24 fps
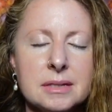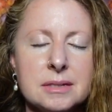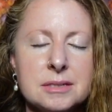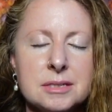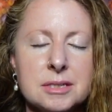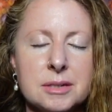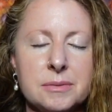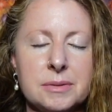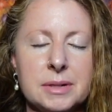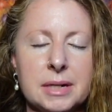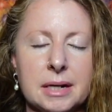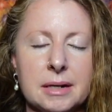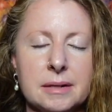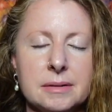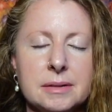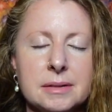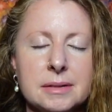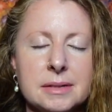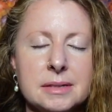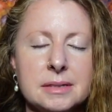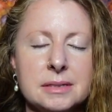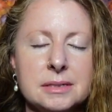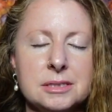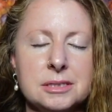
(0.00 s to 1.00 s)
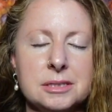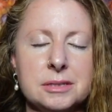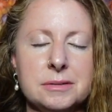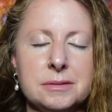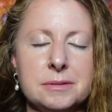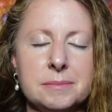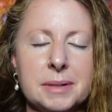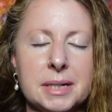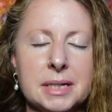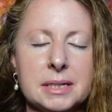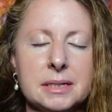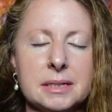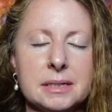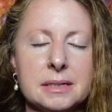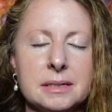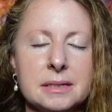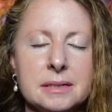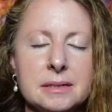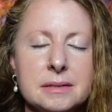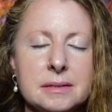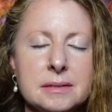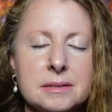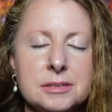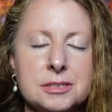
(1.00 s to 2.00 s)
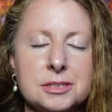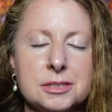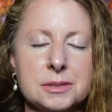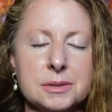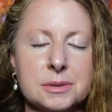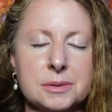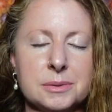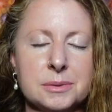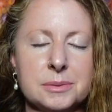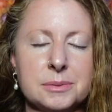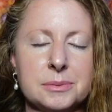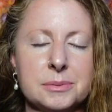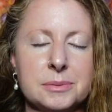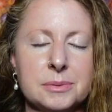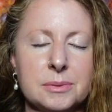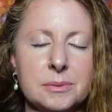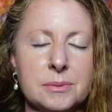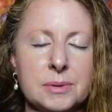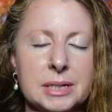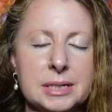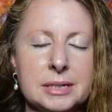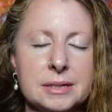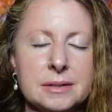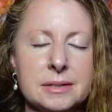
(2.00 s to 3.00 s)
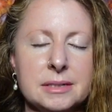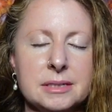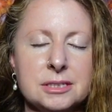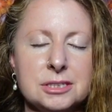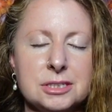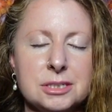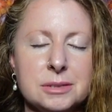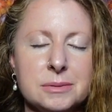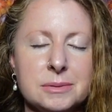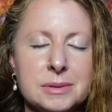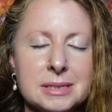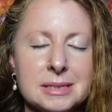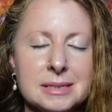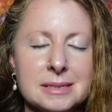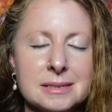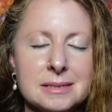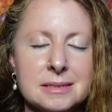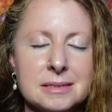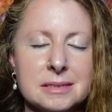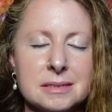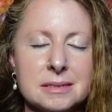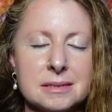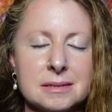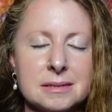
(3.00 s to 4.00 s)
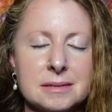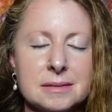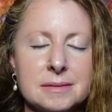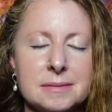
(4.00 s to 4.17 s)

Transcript: So now you're going to tune back in to what your issue is.